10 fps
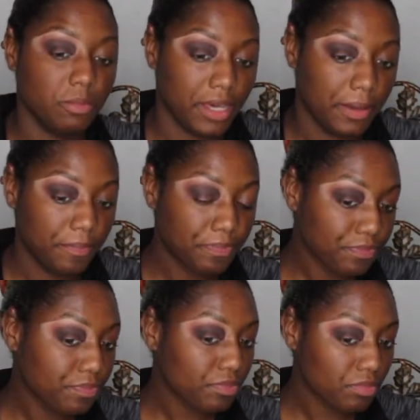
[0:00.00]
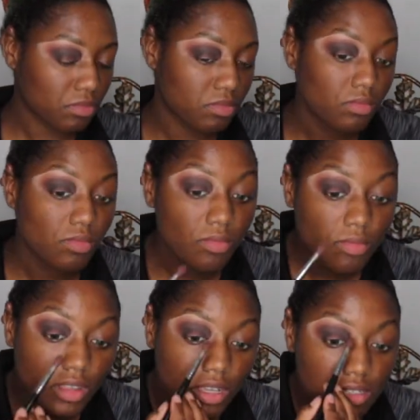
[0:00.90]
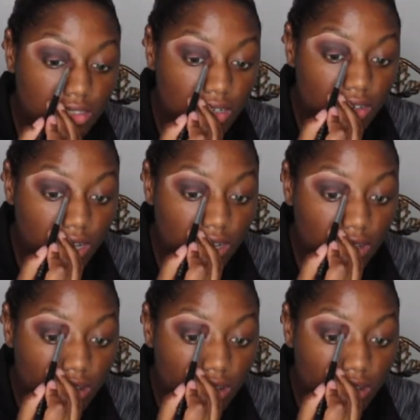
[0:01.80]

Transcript: but it's alright.